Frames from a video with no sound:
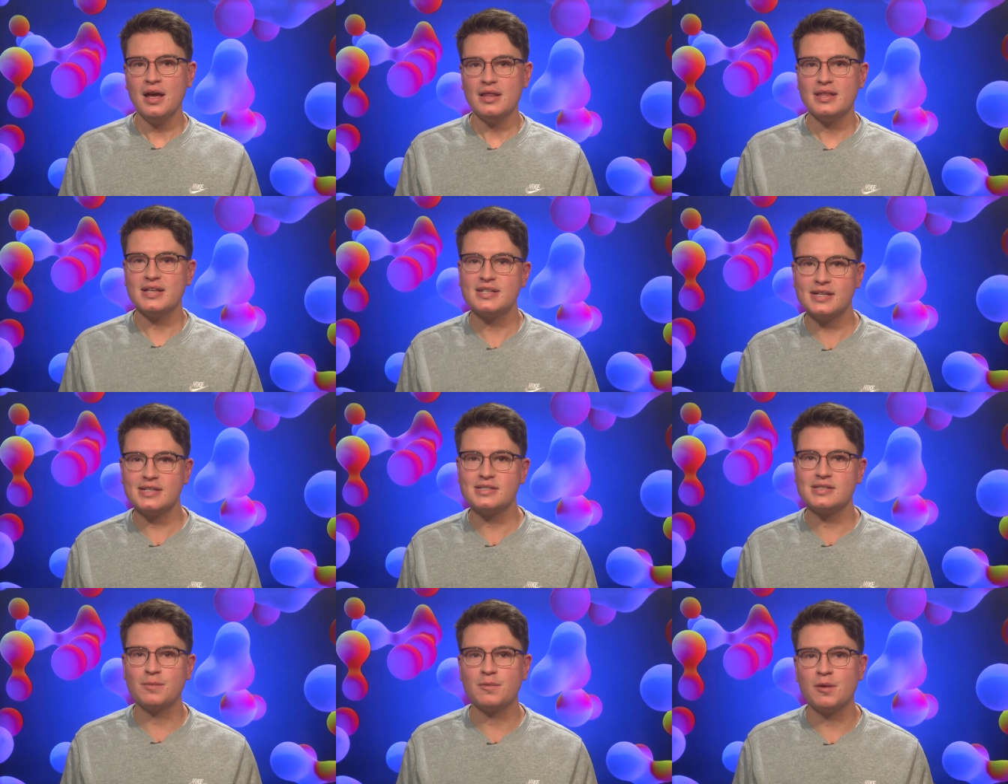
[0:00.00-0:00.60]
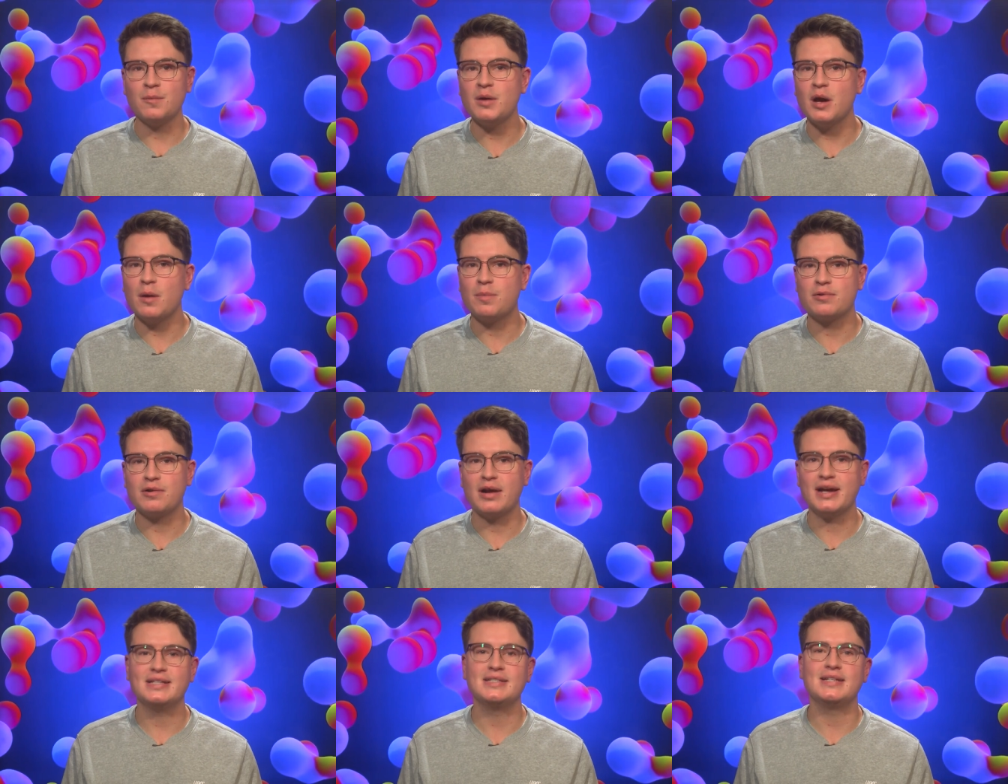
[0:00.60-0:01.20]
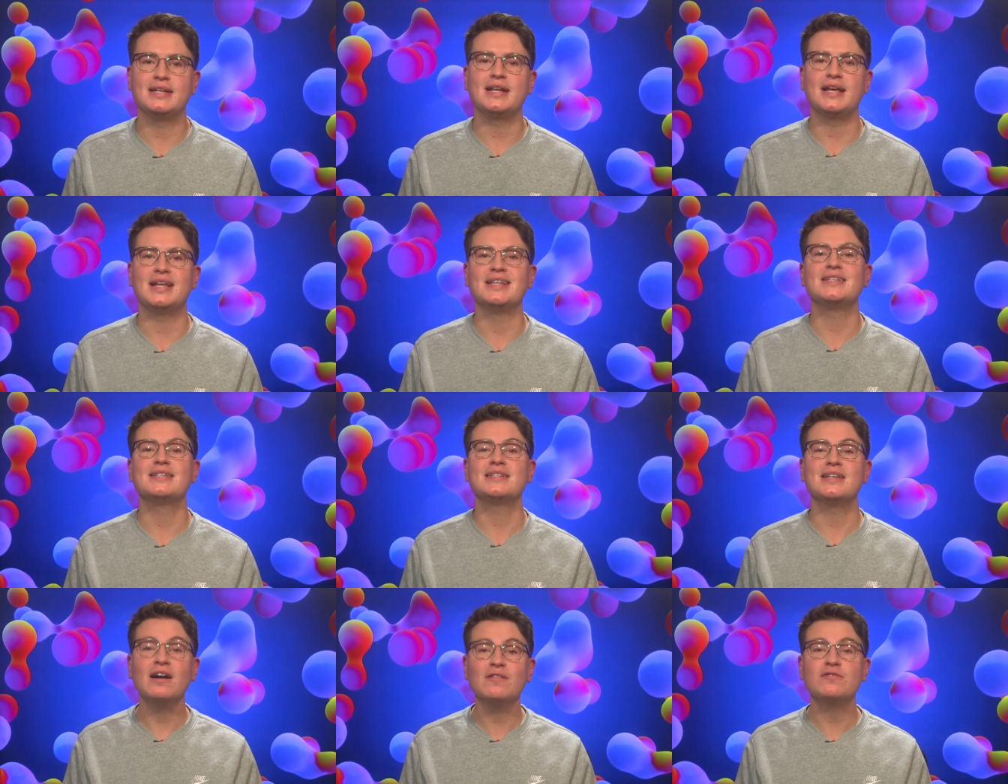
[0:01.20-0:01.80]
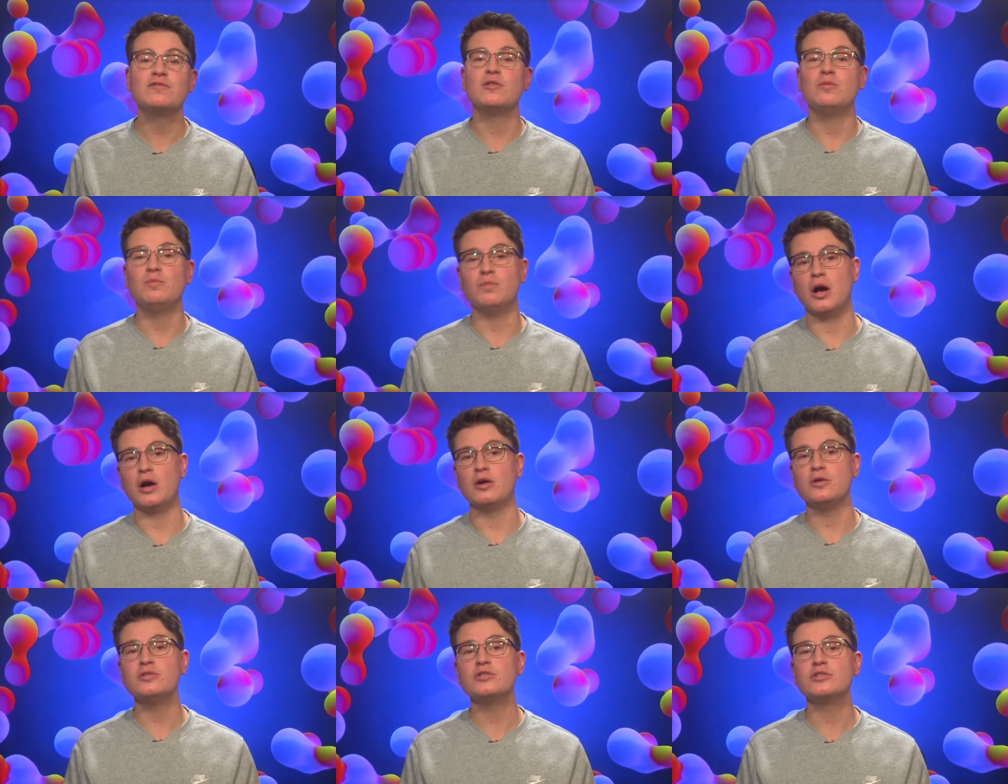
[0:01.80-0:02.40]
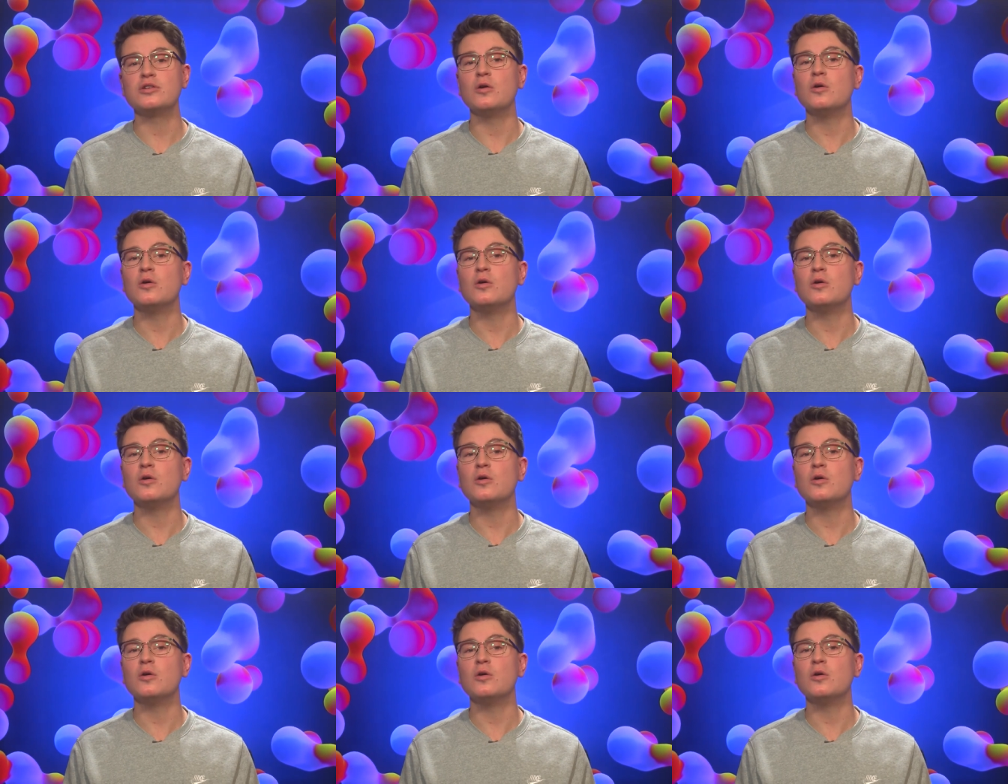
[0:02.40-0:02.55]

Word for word: The system can be operated in several modes,